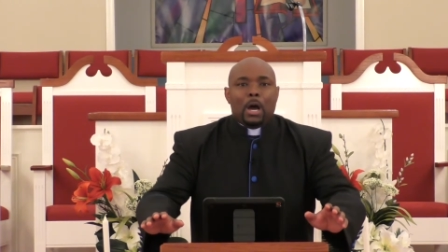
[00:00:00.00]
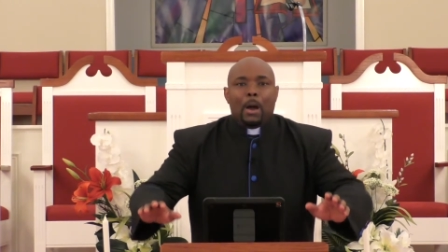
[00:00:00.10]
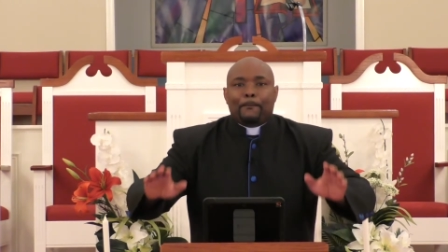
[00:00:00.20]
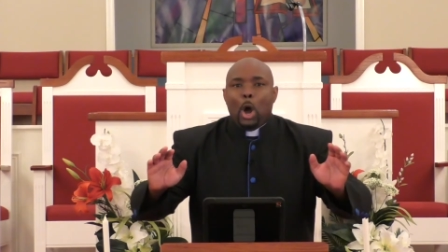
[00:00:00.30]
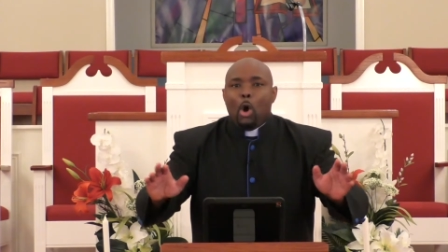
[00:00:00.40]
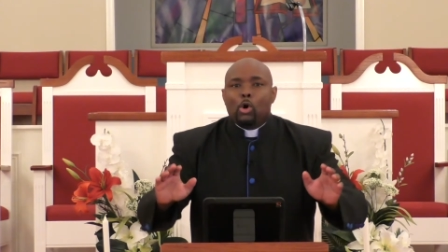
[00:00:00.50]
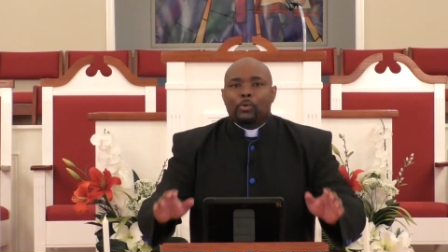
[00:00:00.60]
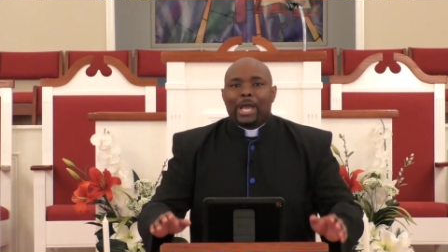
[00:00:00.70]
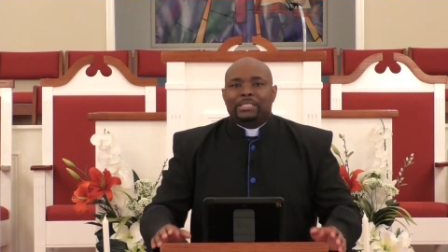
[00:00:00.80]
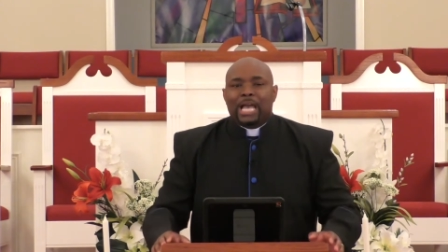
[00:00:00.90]
a poll
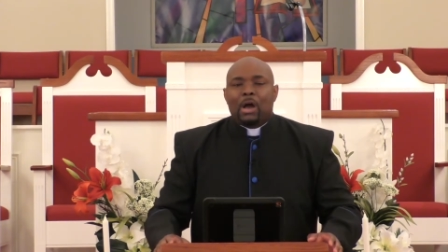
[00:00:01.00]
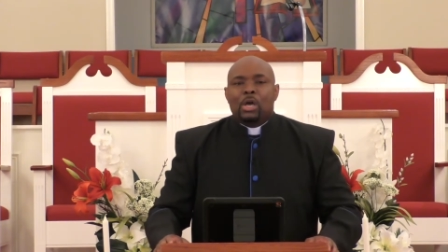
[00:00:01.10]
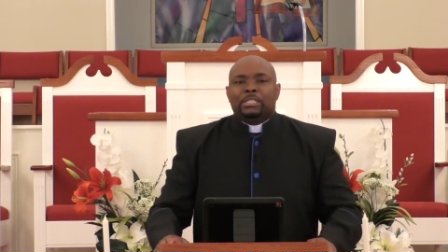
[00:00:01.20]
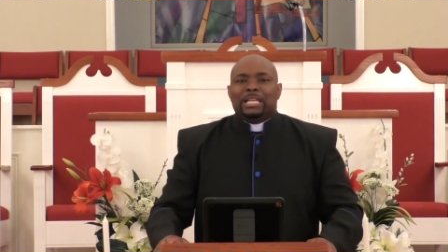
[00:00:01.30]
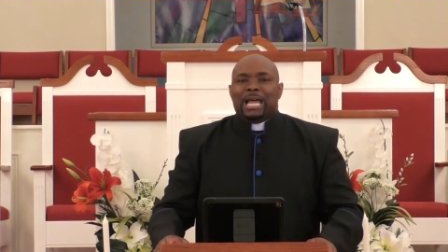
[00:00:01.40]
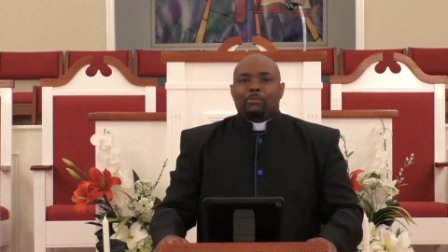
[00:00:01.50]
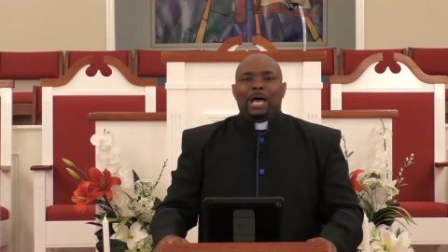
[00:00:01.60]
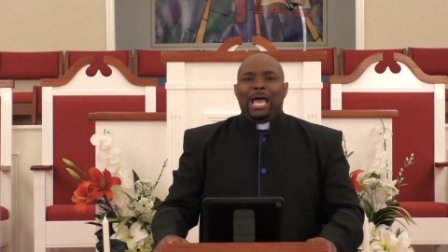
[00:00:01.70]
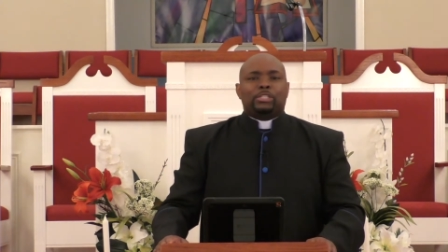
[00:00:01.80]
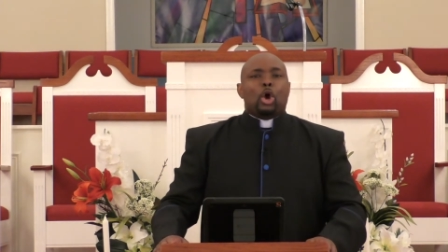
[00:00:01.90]
right now, and I will
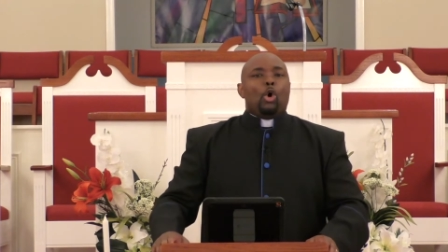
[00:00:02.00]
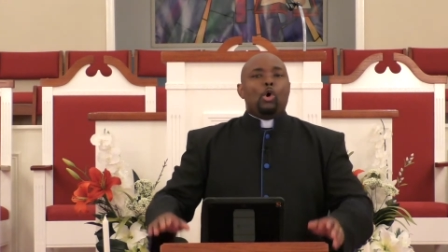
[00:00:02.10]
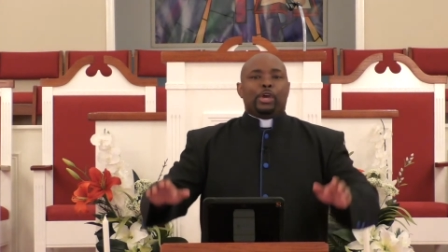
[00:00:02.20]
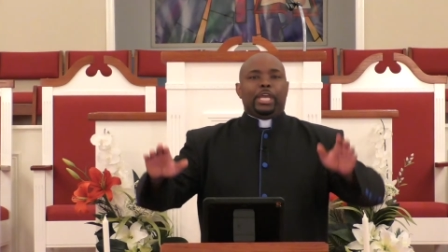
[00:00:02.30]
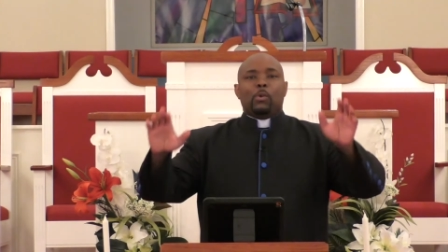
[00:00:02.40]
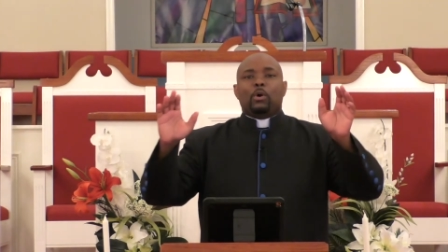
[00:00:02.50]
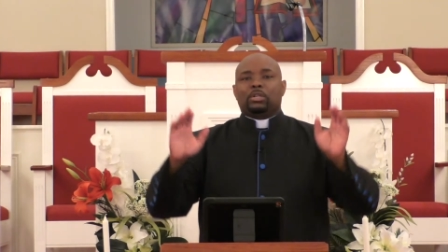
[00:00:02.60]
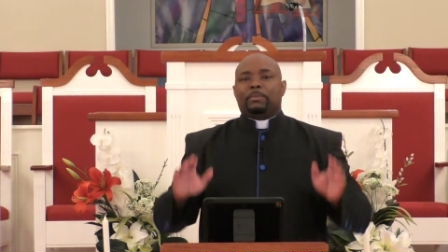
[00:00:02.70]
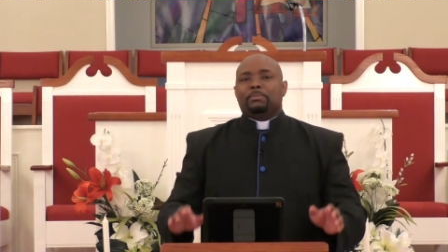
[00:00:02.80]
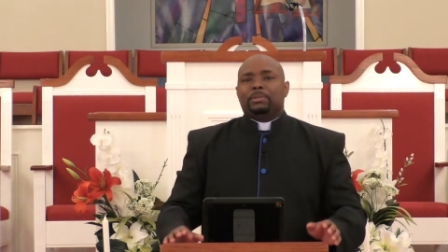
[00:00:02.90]
ask who here want
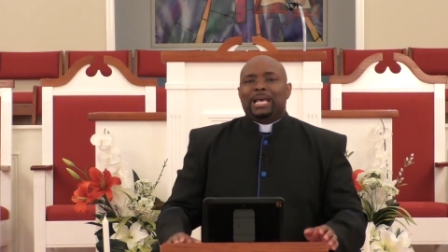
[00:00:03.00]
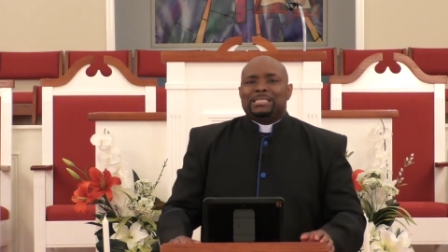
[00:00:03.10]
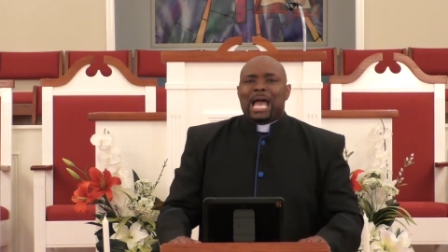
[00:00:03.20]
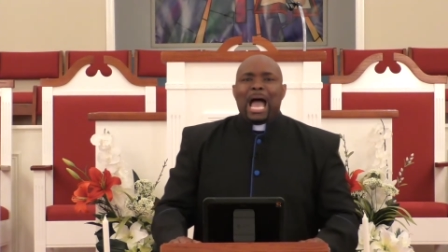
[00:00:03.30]
to be blessed.